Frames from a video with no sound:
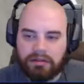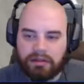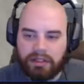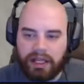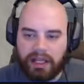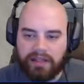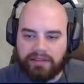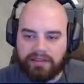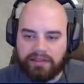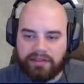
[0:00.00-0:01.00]
That's going to be
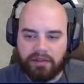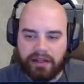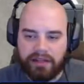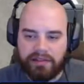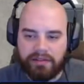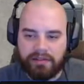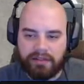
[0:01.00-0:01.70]
hard to balance.